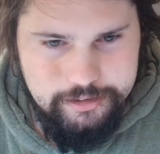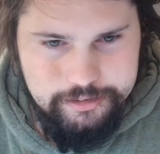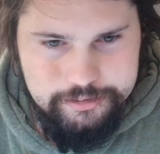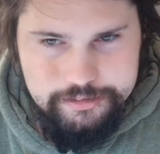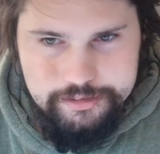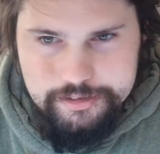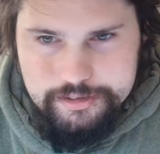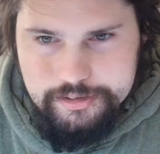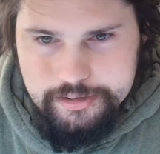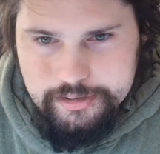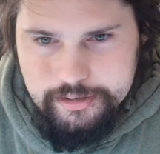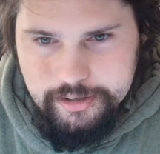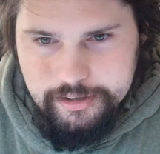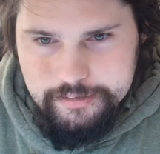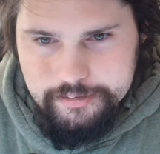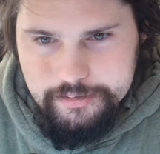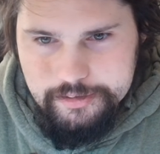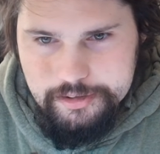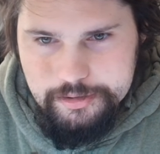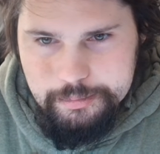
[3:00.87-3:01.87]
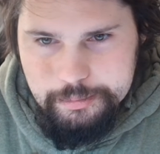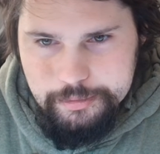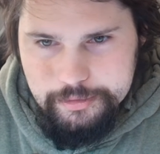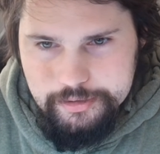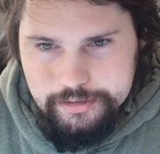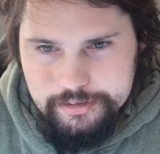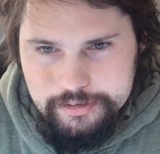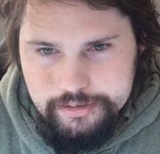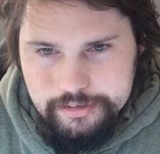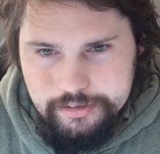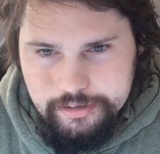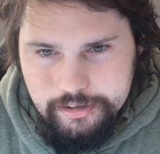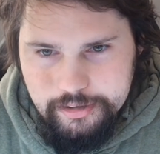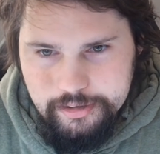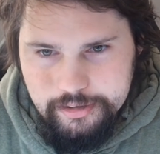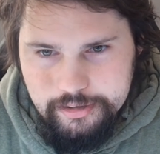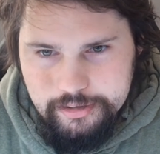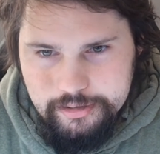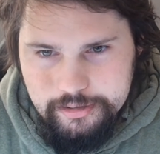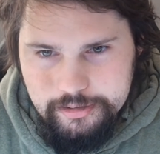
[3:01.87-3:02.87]
disconnect this, but it did
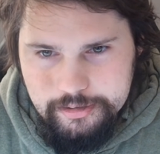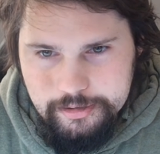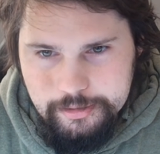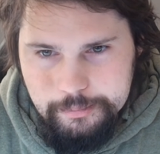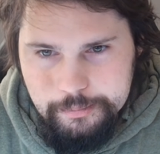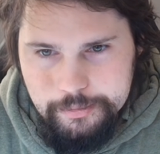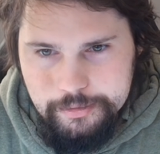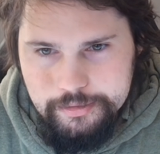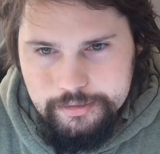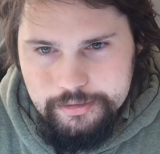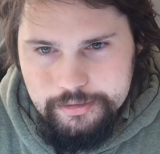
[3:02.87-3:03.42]
not come